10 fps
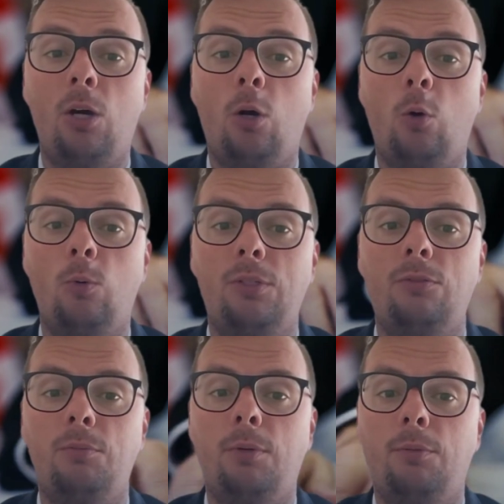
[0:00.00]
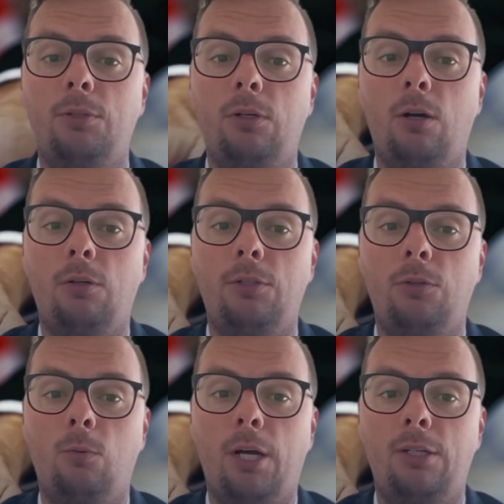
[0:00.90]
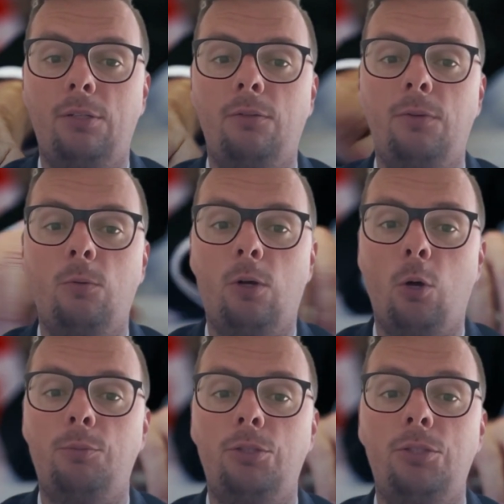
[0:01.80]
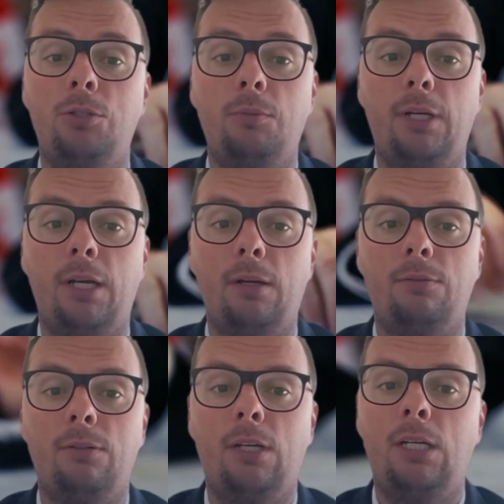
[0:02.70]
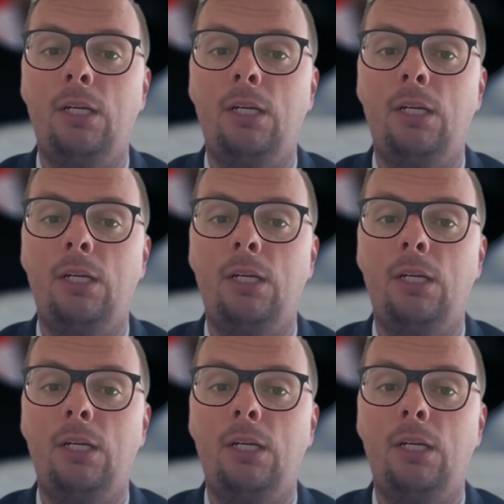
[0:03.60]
Always remember, the longer you wait, the fewer options you may have.